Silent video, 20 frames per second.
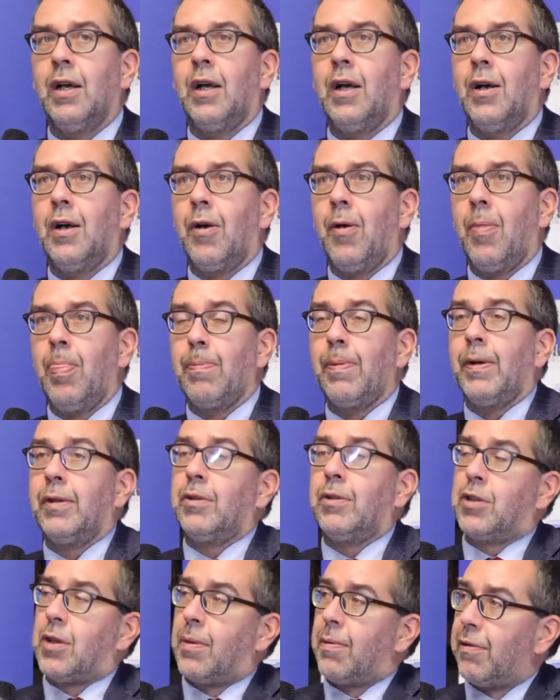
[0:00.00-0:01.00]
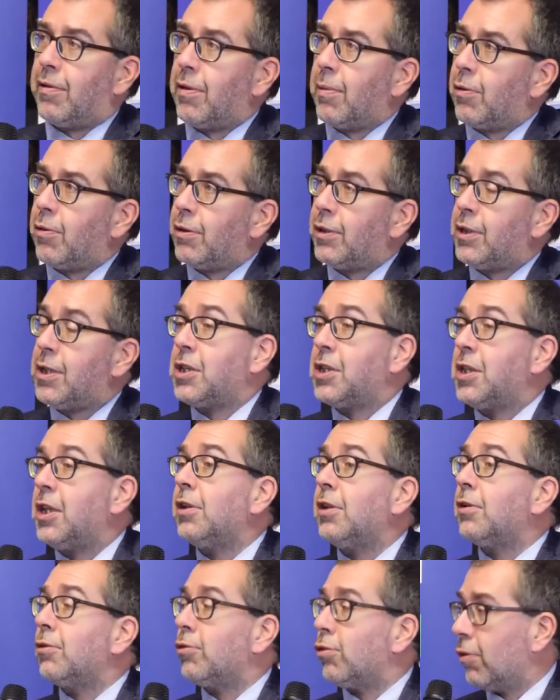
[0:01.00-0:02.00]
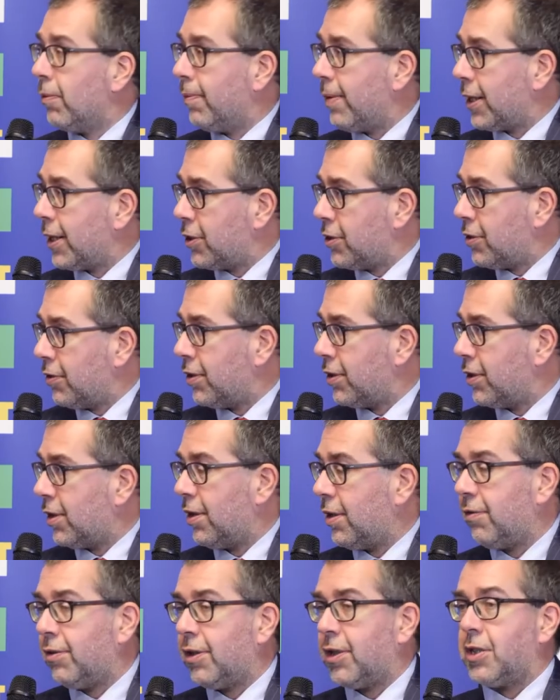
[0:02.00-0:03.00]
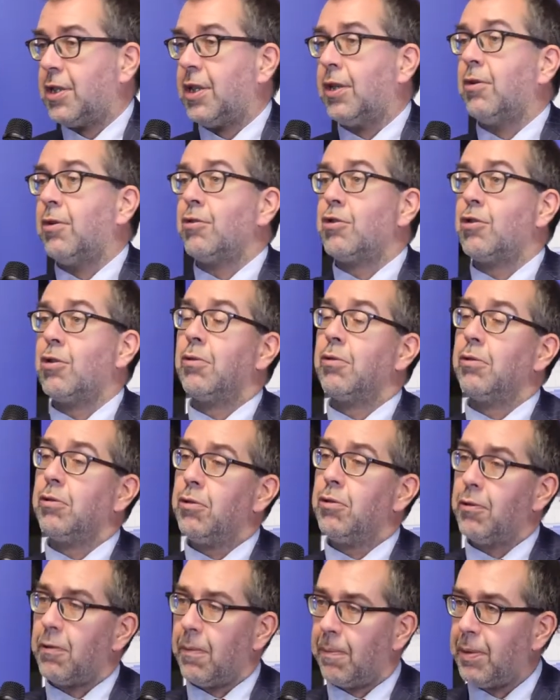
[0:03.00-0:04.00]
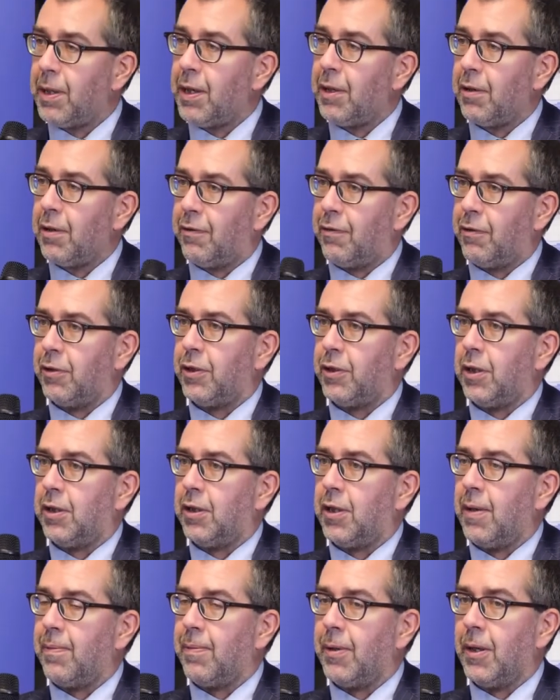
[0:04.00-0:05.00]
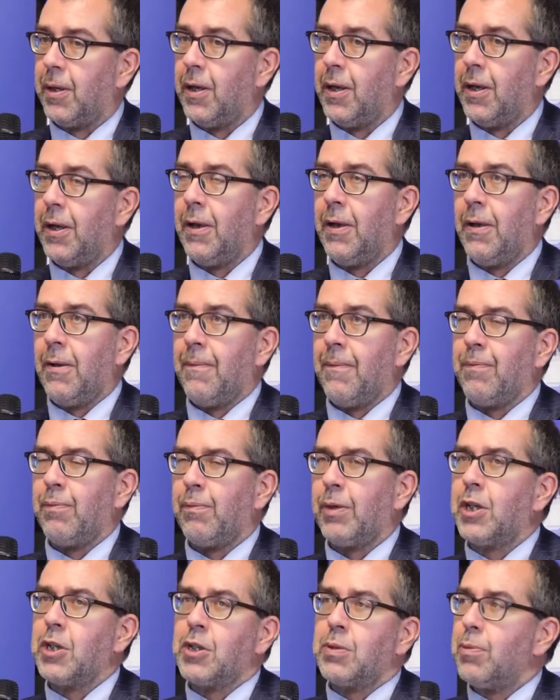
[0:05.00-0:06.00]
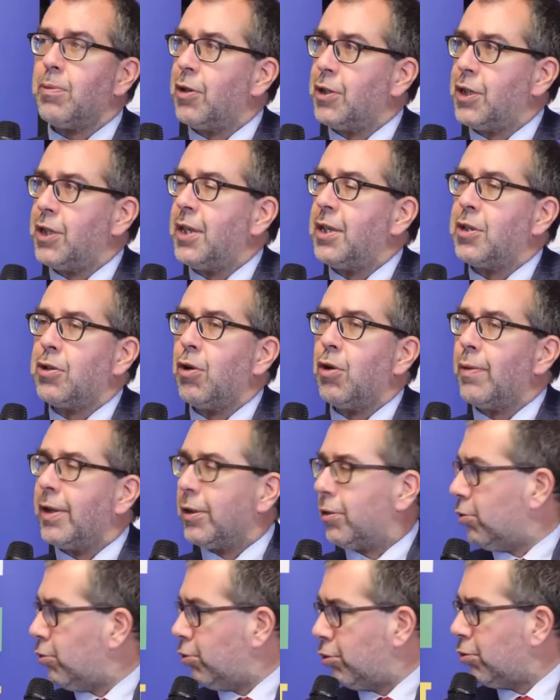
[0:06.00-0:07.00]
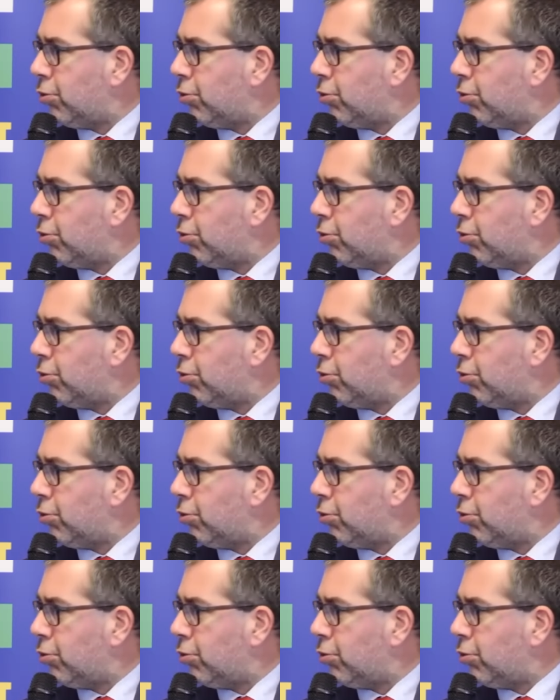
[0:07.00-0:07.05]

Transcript: Um, but some of them already see the drawbacks of it. And if there's then also a good European offer on the table, because most states don't want to